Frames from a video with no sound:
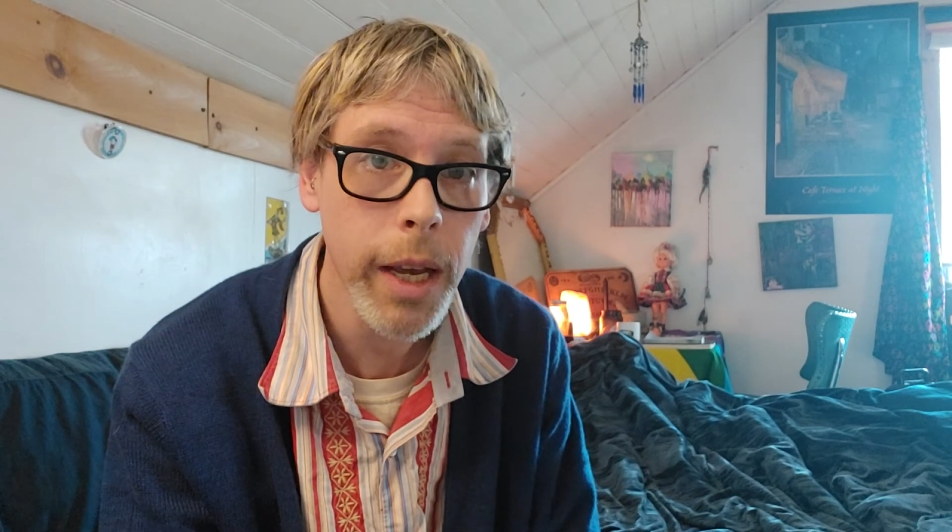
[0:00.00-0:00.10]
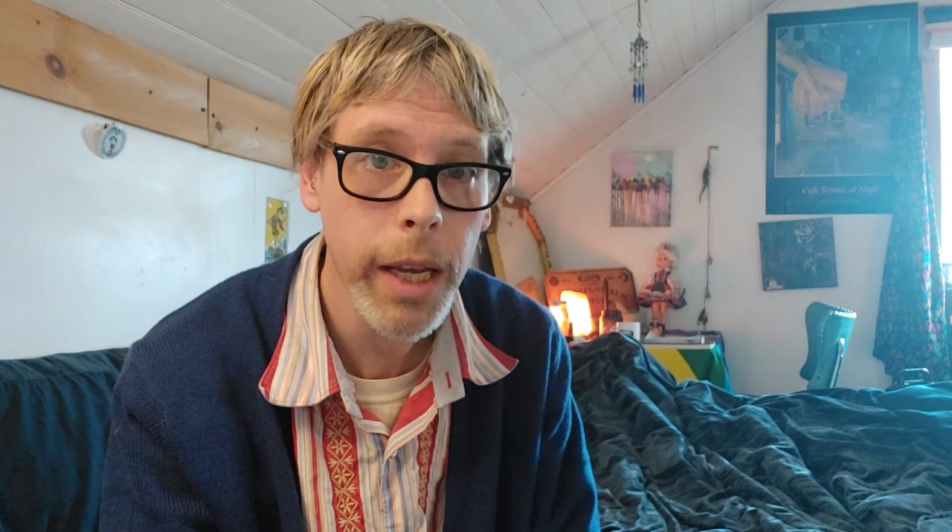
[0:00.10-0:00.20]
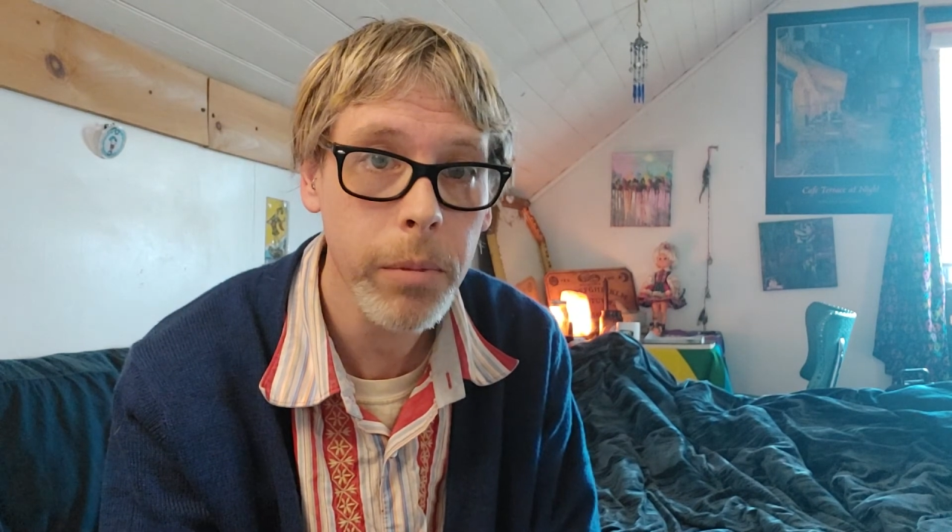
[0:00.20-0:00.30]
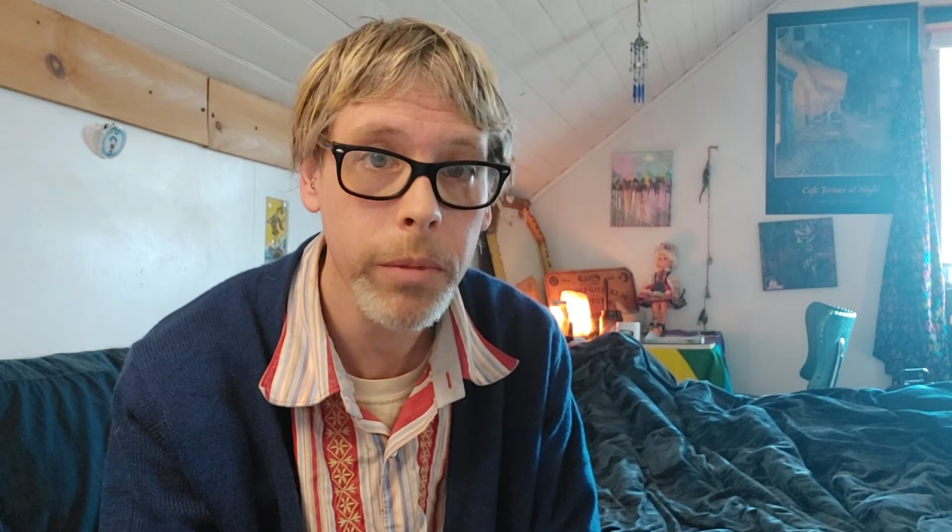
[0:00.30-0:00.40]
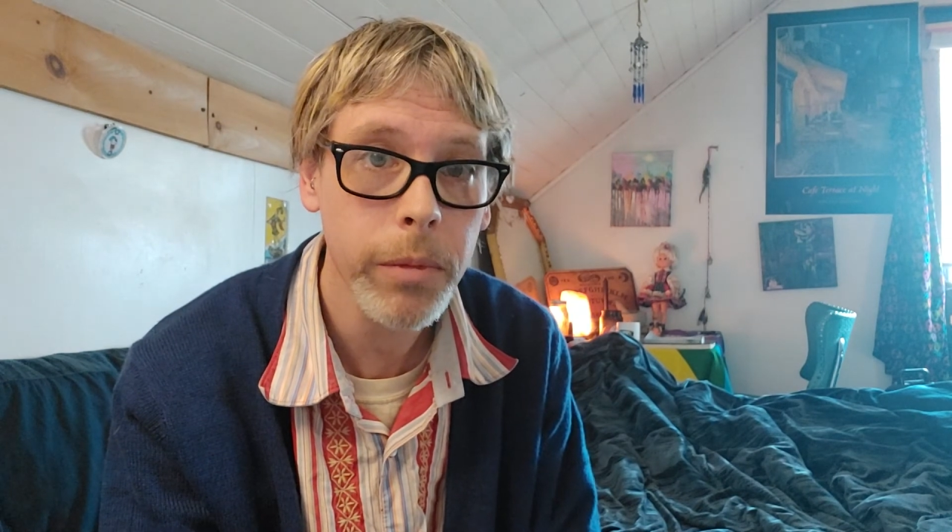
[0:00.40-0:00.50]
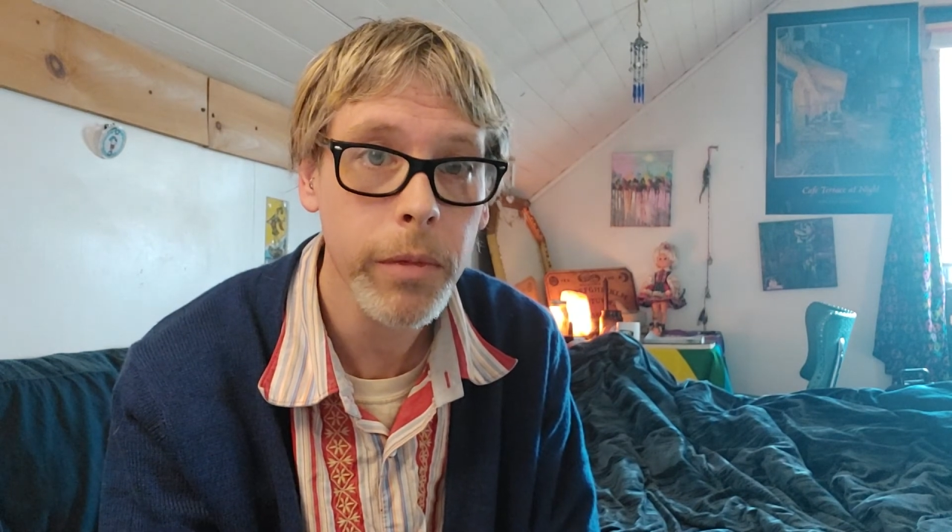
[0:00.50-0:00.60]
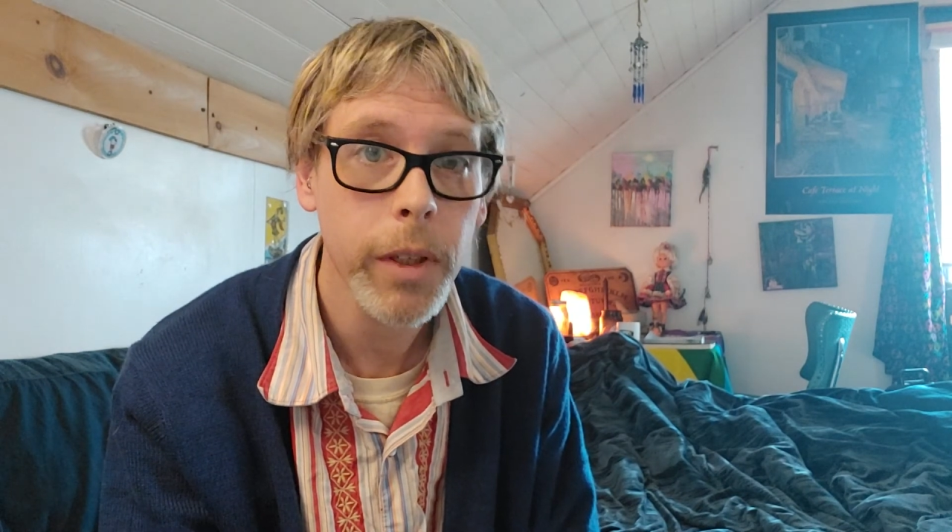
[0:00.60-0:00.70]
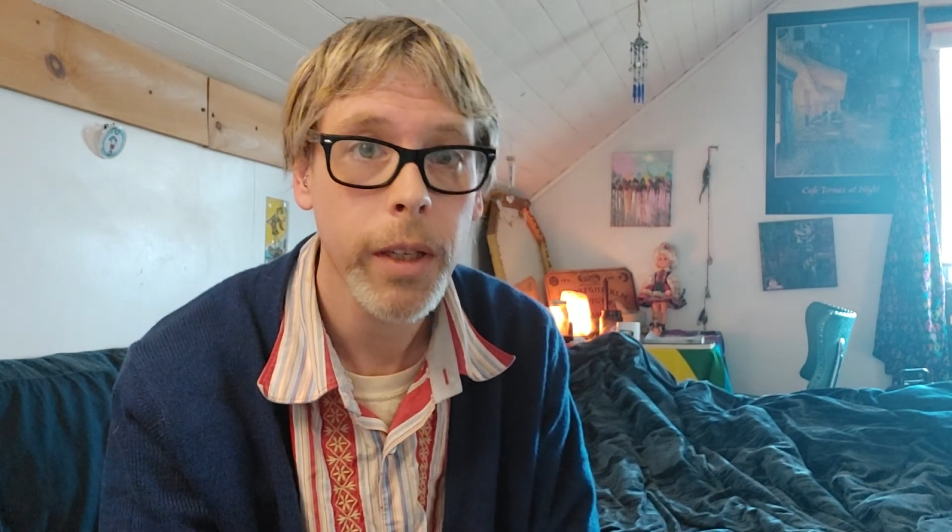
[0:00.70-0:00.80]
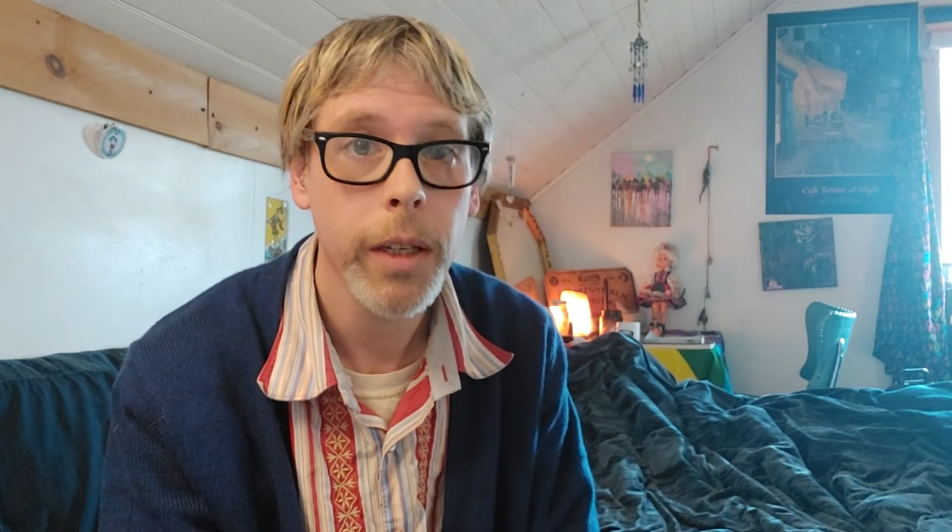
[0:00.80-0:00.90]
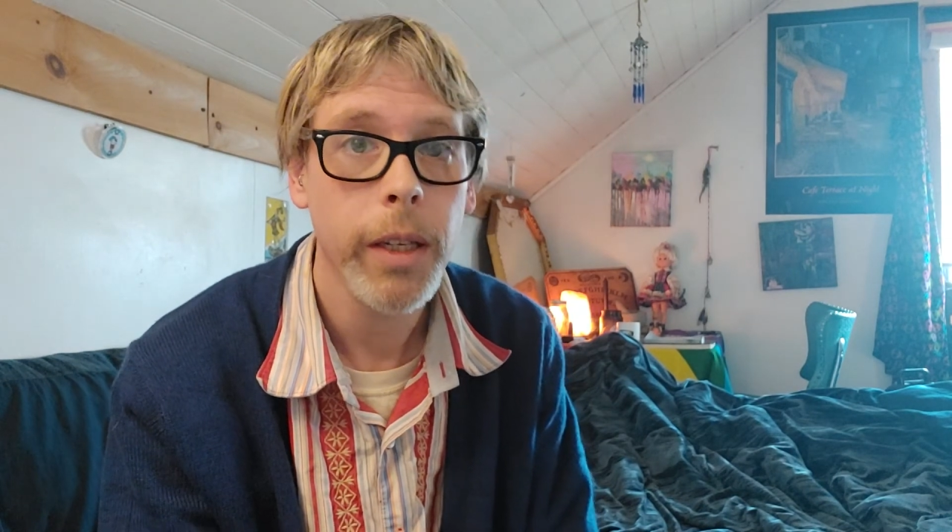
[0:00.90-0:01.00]
name,
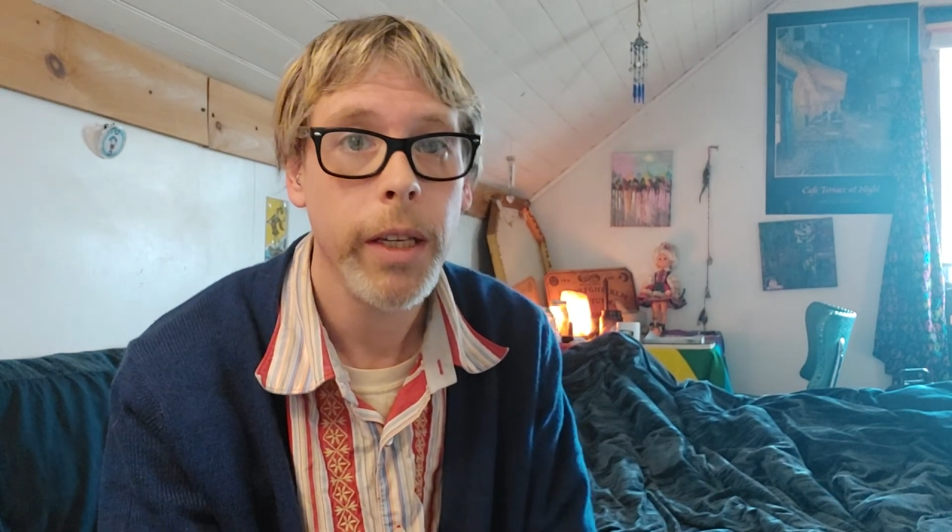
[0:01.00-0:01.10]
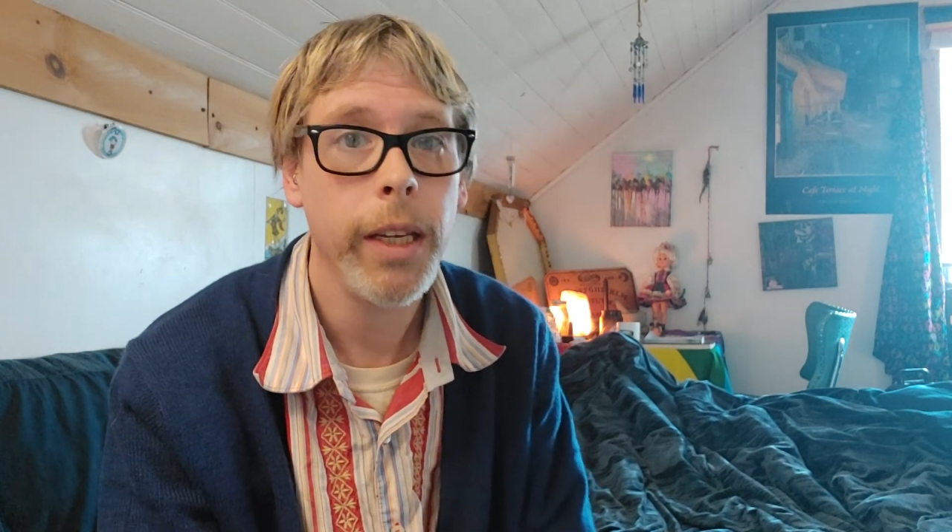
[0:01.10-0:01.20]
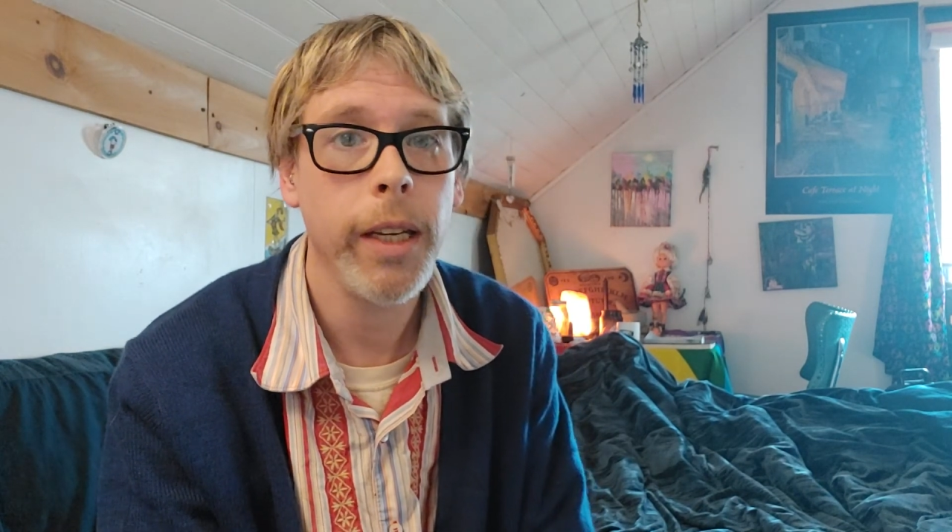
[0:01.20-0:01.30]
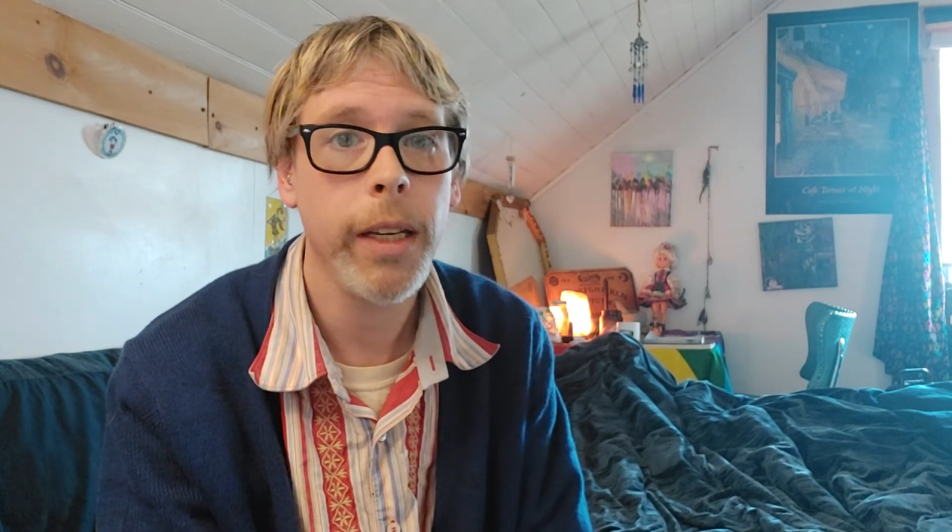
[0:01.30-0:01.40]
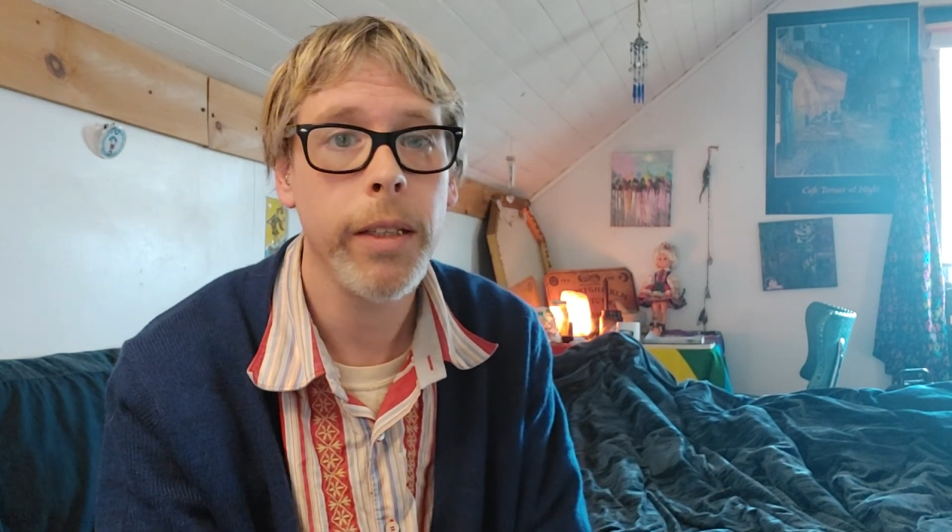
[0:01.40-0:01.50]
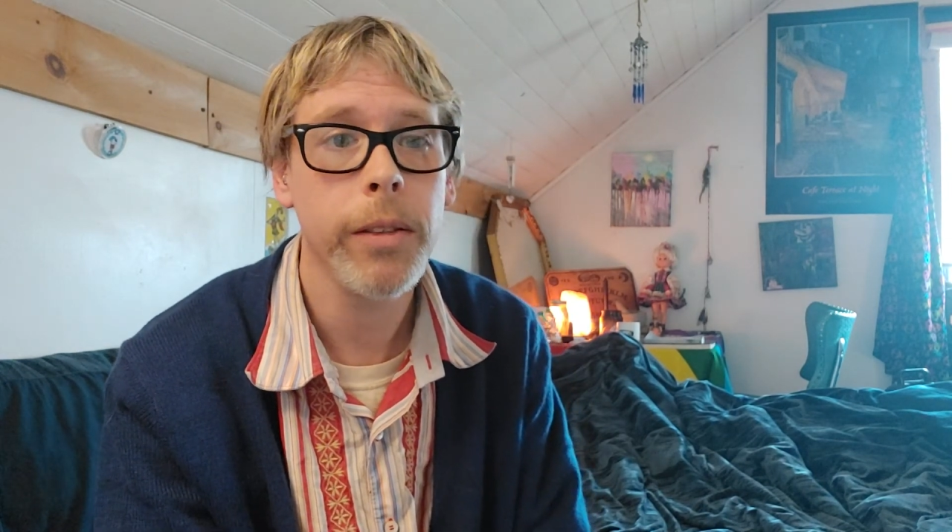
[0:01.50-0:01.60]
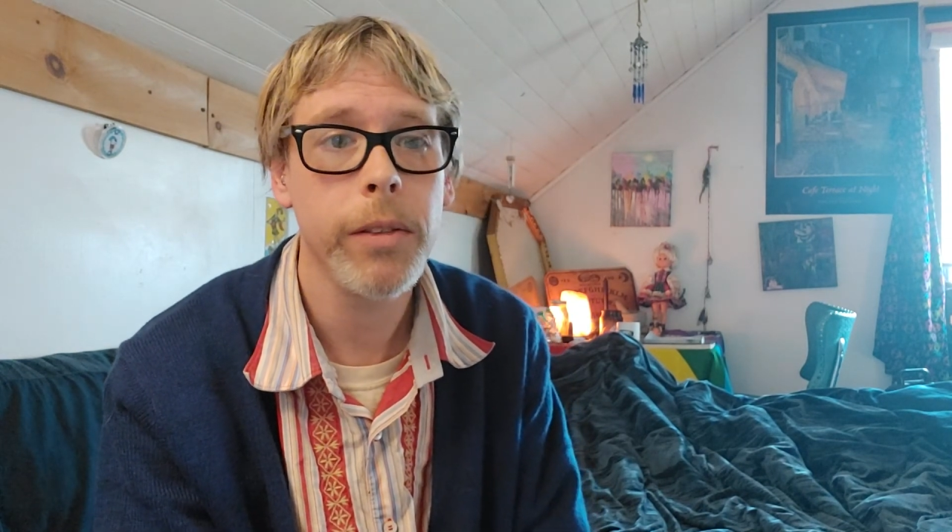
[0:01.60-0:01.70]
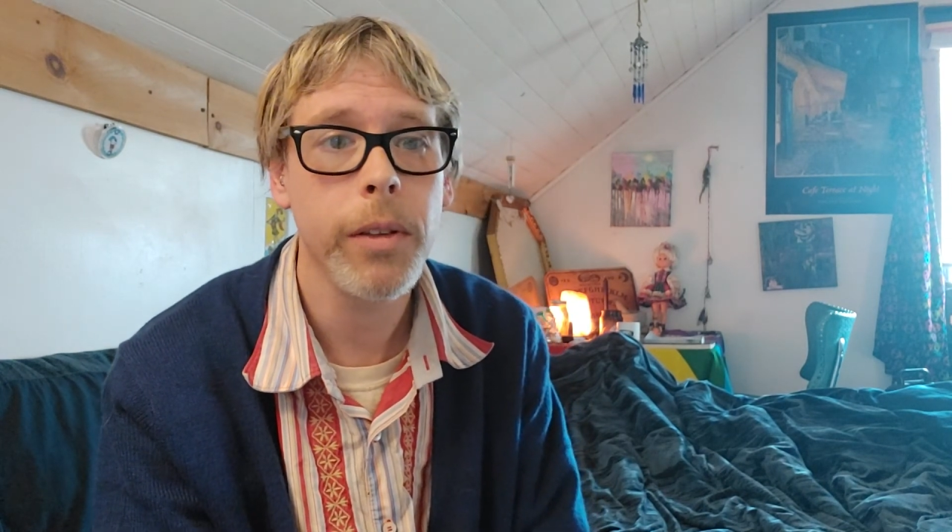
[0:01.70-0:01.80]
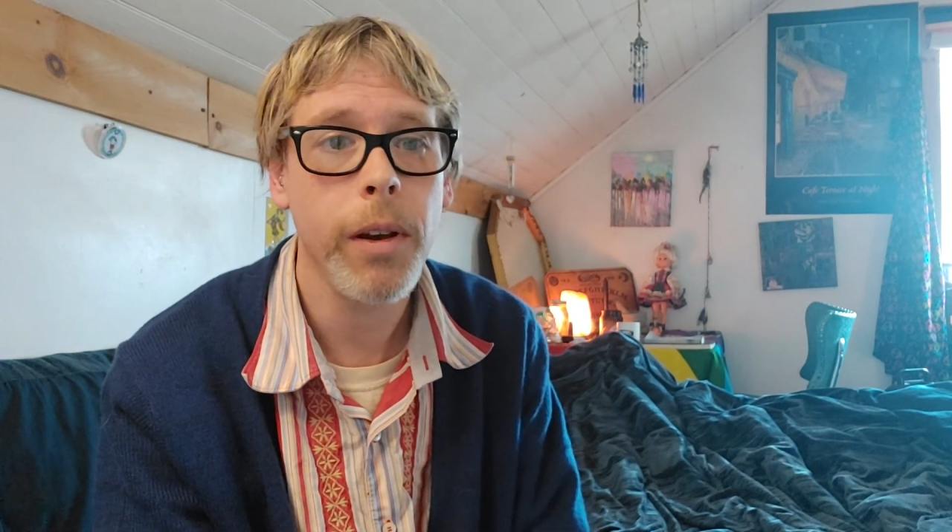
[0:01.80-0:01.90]
and